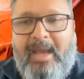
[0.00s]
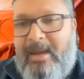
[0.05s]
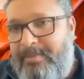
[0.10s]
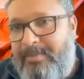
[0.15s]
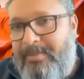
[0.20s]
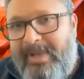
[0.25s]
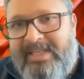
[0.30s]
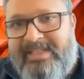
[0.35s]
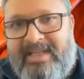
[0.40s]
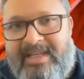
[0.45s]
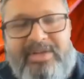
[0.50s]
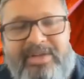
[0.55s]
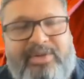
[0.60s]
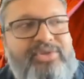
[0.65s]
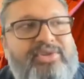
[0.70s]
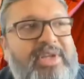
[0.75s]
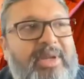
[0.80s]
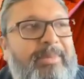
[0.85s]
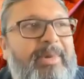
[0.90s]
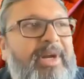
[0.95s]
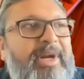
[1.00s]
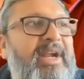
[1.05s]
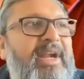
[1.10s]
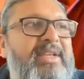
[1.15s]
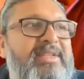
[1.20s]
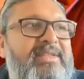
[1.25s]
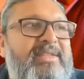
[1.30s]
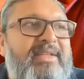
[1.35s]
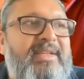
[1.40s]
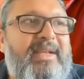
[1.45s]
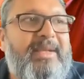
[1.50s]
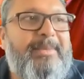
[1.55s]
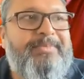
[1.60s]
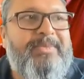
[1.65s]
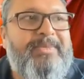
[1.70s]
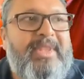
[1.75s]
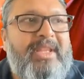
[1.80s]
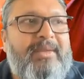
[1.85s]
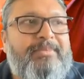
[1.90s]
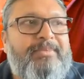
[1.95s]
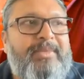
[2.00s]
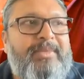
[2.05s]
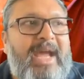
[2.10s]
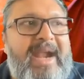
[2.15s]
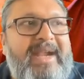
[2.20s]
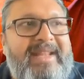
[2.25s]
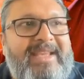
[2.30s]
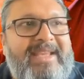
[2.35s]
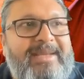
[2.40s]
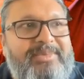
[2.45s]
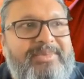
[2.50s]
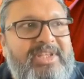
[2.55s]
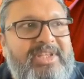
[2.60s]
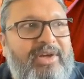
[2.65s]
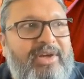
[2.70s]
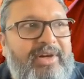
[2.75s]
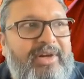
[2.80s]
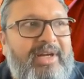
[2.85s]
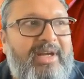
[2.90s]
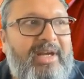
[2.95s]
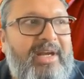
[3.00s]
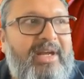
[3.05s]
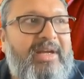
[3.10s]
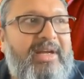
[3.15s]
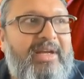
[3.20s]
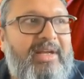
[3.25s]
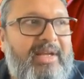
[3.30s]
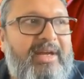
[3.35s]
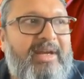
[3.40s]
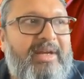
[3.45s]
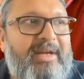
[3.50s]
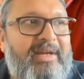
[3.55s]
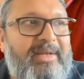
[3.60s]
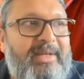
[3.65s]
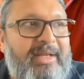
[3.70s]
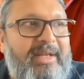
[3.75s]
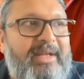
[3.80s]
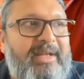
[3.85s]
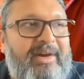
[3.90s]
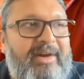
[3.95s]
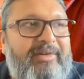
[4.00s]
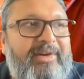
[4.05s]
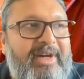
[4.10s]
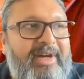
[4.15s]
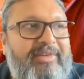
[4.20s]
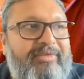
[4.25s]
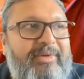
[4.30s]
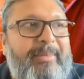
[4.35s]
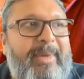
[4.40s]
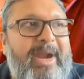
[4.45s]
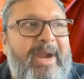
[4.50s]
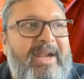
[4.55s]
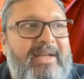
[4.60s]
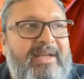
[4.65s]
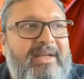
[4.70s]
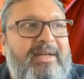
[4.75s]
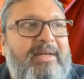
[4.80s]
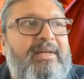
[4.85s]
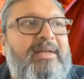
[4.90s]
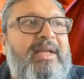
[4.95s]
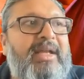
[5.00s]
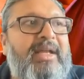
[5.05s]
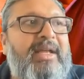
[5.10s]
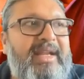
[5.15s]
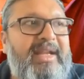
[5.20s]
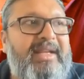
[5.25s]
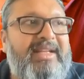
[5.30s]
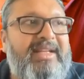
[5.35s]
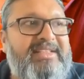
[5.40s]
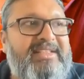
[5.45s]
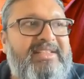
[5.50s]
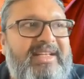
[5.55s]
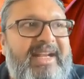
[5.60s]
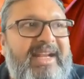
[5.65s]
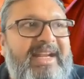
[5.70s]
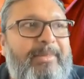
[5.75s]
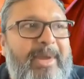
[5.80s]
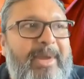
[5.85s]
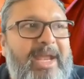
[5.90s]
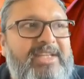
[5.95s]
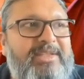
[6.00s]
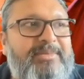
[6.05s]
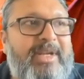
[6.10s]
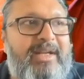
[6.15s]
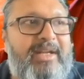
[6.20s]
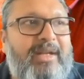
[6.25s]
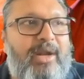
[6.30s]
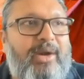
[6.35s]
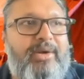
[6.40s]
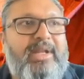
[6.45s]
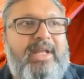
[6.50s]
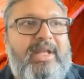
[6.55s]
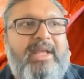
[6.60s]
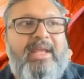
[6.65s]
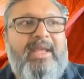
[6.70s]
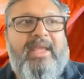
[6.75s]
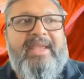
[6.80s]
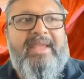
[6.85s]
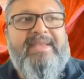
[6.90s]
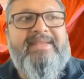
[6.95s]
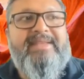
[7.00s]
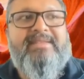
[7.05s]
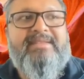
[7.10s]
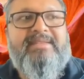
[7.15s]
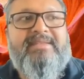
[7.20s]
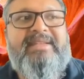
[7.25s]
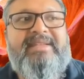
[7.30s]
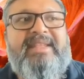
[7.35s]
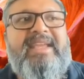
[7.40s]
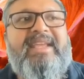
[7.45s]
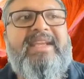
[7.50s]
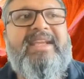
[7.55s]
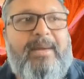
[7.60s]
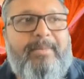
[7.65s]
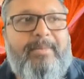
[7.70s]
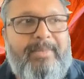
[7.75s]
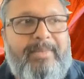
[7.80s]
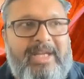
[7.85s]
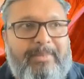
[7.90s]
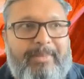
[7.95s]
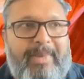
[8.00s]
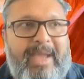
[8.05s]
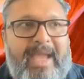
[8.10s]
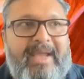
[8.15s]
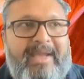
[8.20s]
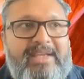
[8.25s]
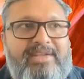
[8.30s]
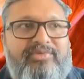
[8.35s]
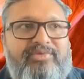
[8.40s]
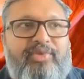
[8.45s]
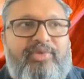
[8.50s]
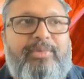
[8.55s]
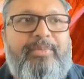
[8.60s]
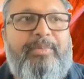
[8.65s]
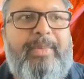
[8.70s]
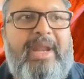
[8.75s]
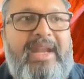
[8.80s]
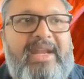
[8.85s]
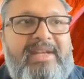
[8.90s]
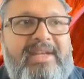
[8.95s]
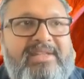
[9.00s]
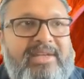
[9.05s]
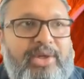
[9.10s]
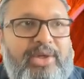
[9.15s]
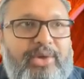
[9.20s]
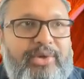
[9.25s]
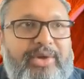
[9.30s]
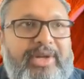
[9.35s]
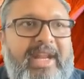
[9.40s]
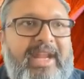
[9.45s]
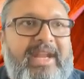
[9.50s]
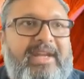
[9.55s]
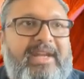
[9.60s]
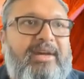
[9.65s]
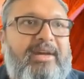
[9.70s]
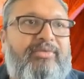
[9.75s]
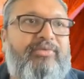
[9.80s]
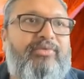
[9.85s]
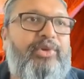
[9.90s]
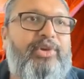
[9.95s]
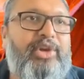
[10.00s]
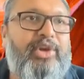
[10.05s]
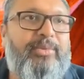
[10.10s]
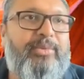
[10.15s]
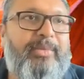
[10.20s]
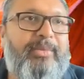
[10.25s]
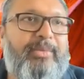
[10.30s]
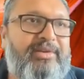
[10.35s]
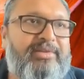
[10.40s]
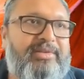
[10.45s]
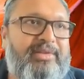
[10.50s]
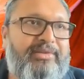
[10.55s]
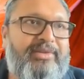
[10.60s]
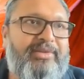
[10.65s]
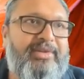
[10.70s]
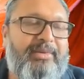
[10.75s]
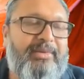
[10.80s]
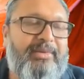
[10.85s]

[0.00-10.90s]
Basically, to summarize, IDMC or our Informatica Intelligent Data Management Cloud is the complete package for managing your data for your microservice,